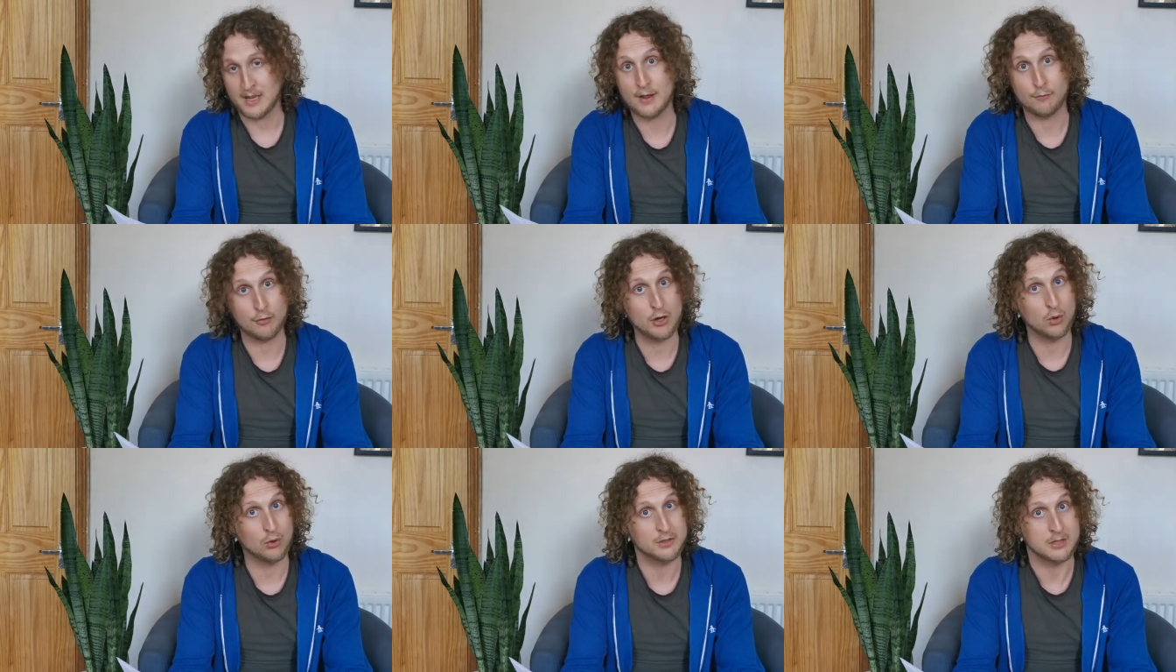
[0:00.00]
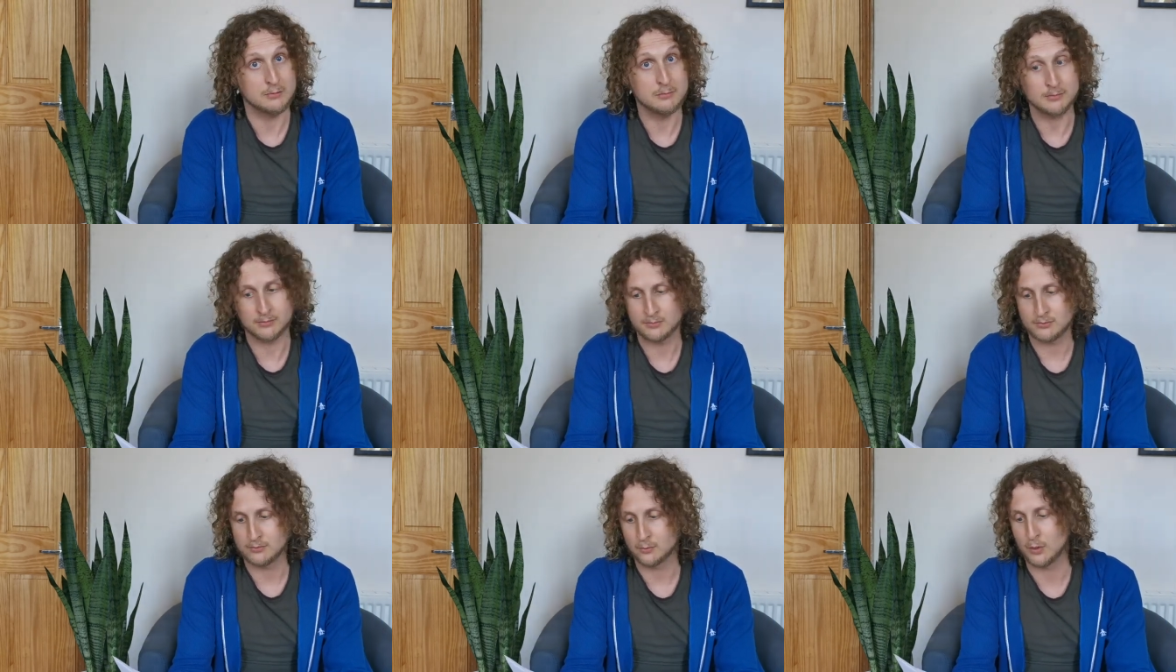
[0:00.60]
Every autumn,
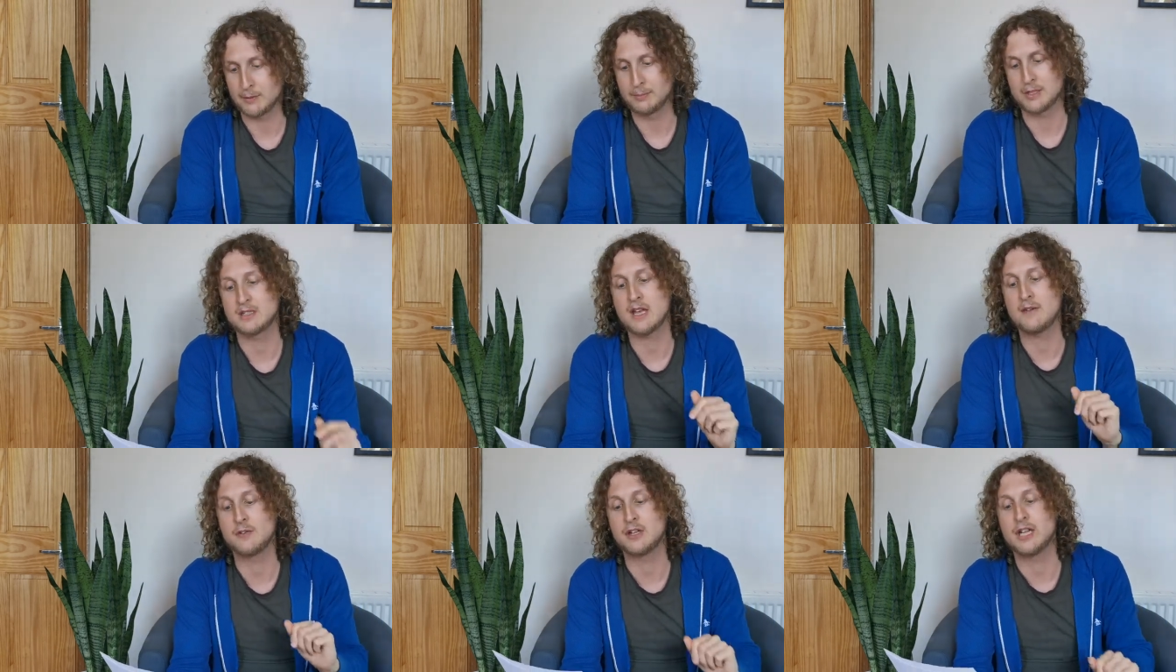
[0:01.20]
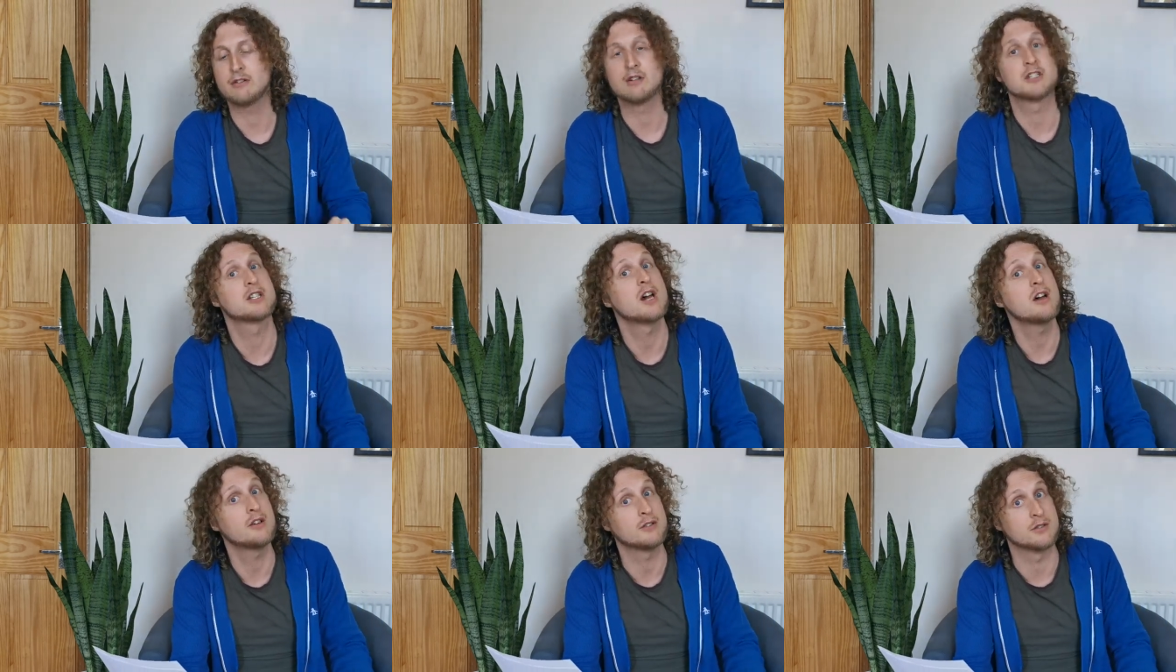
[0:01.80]
when Persephone
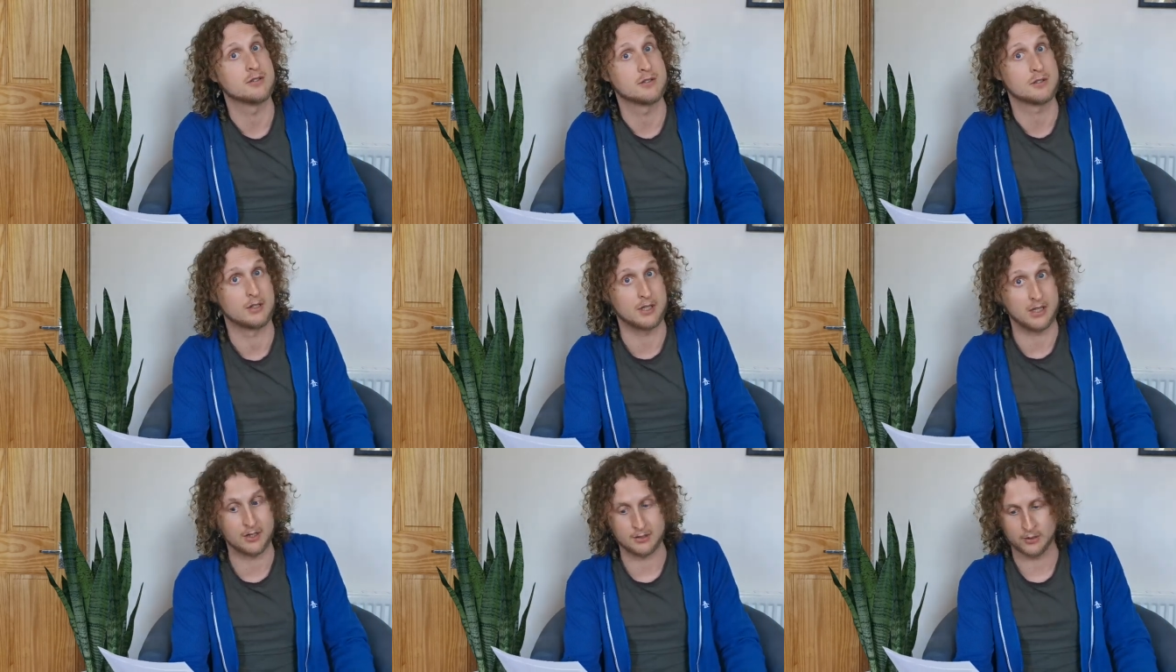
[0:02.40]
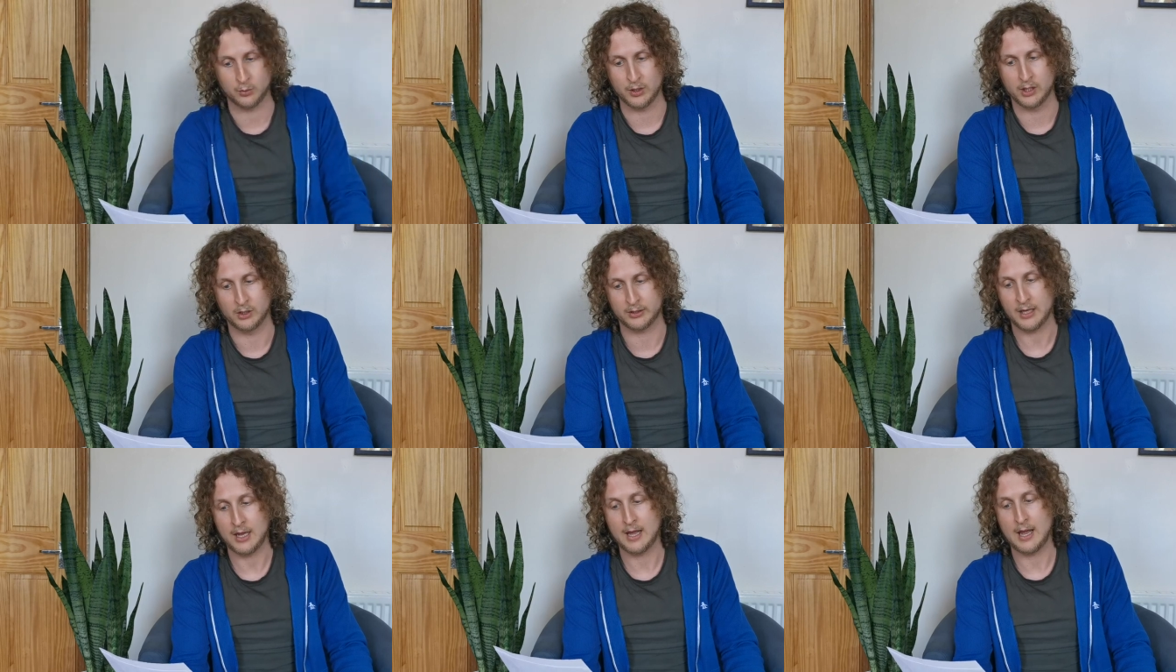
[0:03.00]
returns to the
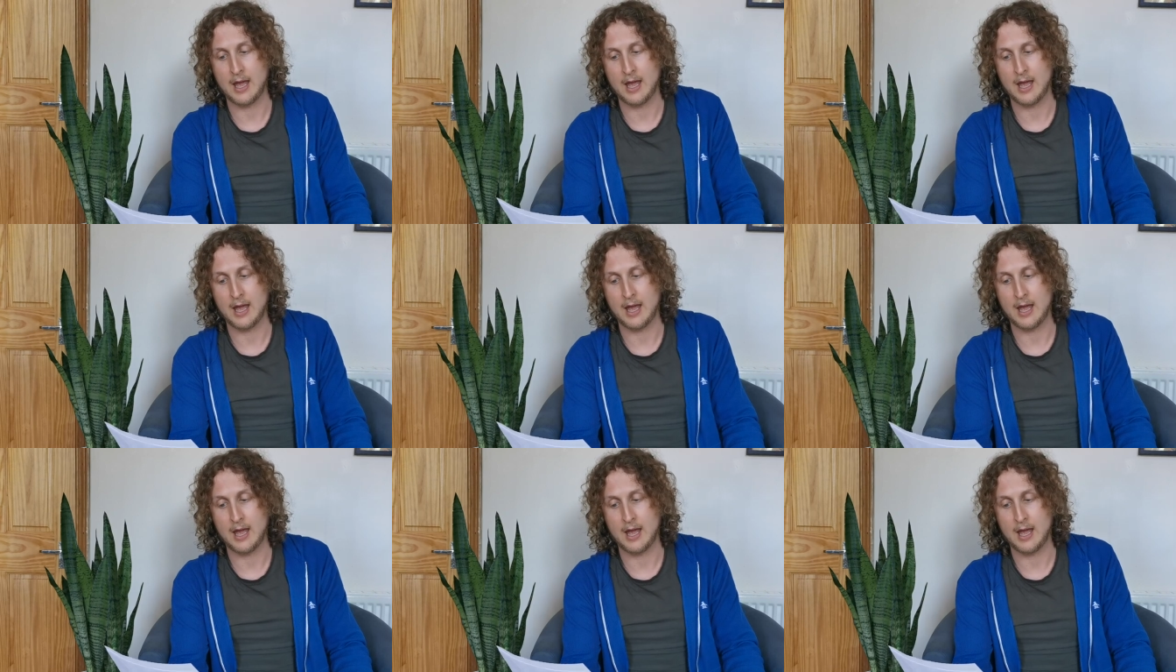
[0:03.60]
underworld,